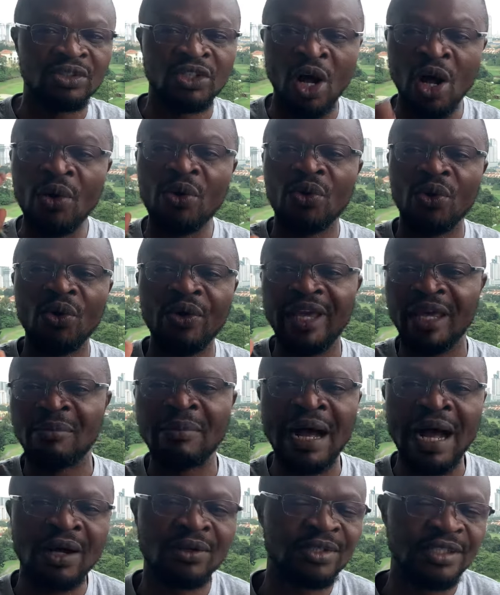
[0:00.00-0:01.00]
Don't rule him
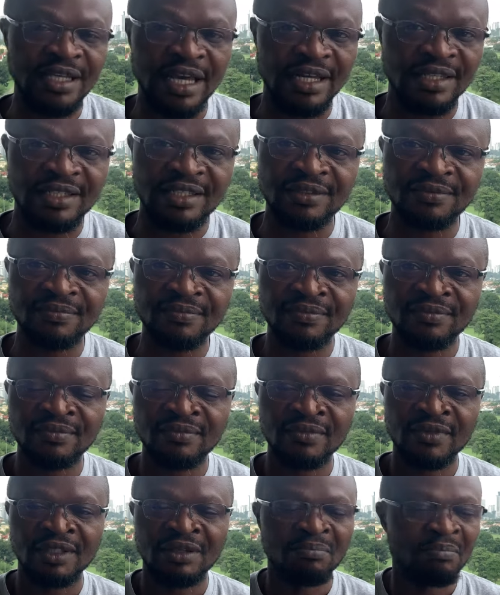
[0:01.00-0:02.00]
out yet.
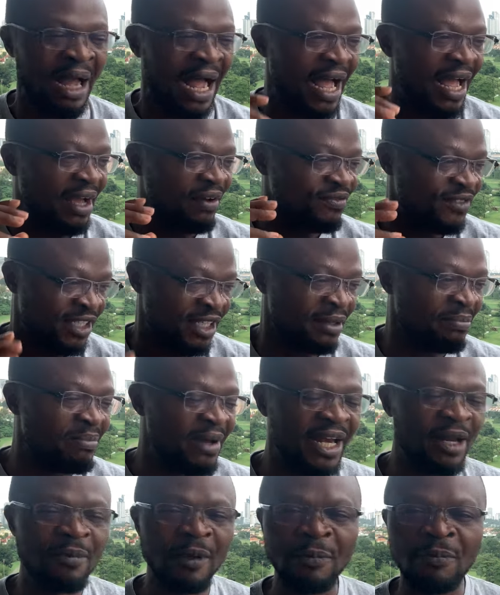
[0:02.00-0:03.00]
I've seen
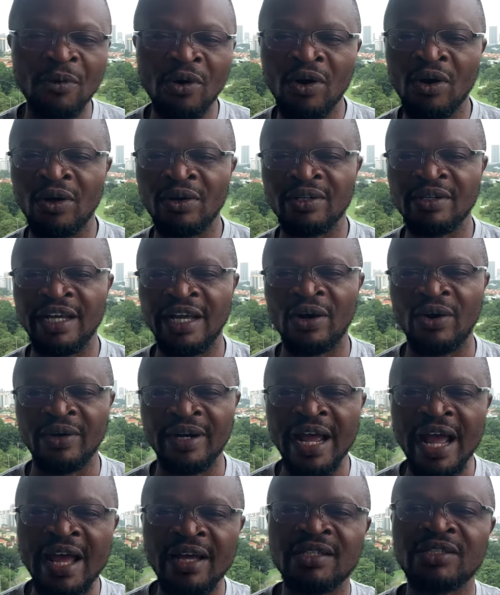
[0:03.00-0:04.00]
many people on, on
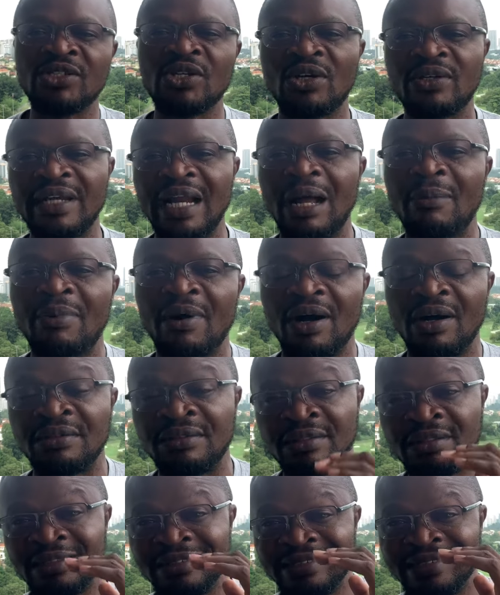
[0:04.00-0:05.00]
X talking
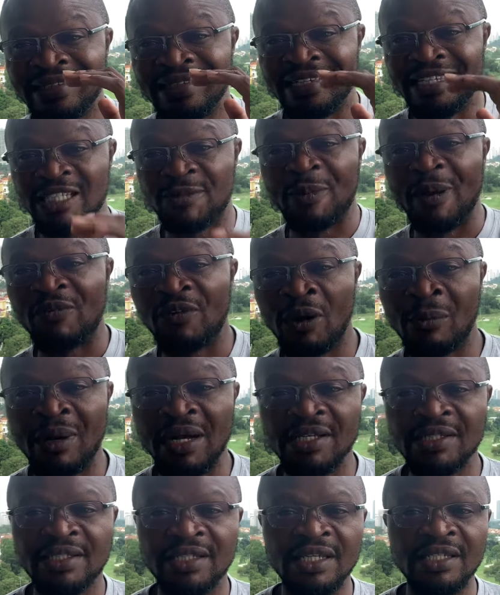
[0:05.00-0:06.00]
about his
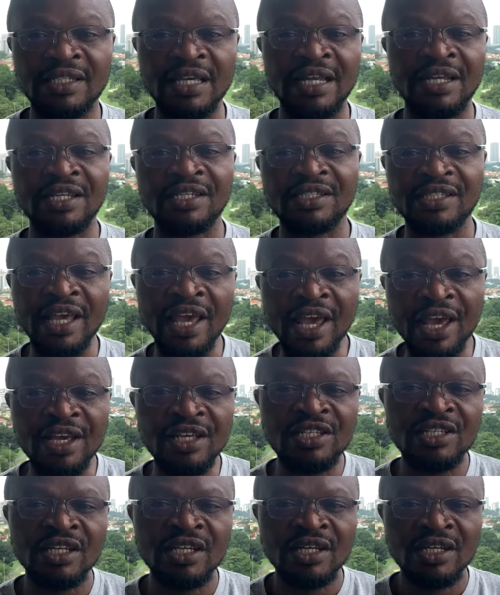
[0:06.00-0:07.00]
performances and his
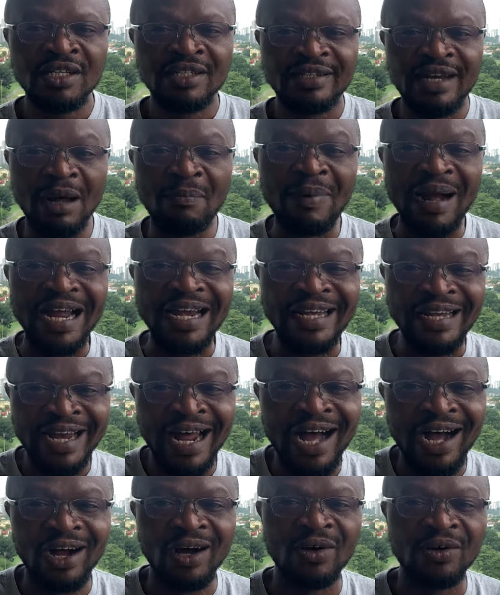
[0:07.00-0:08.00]
age, that by
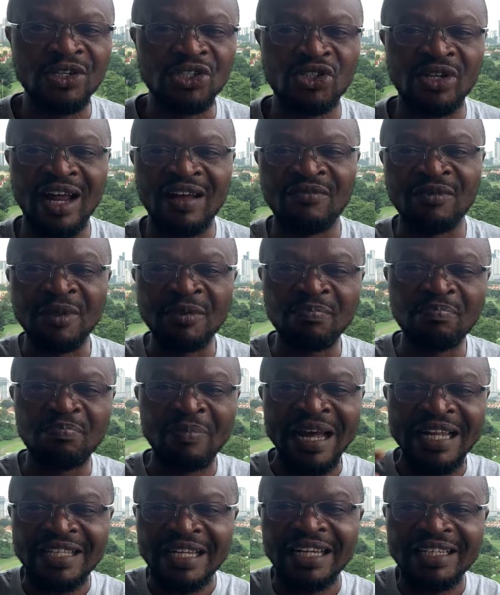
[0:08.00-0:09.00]
now he should have been
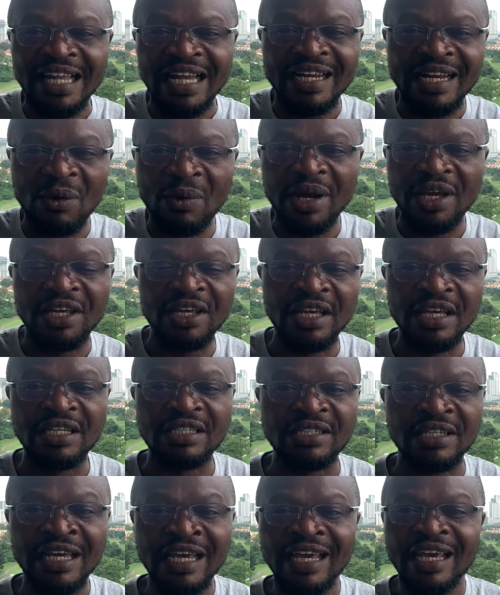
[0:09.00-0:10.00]
better than the way he
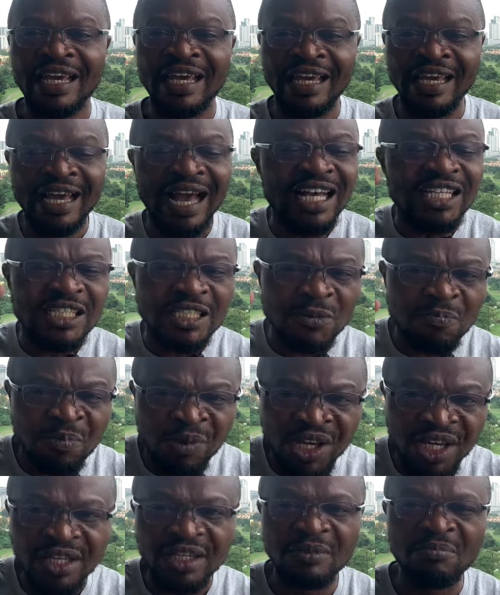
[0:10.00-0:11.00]
is. He has
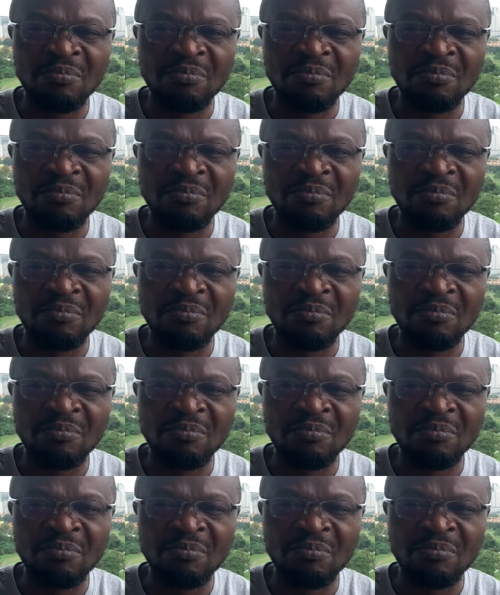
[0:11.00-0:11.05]
speed.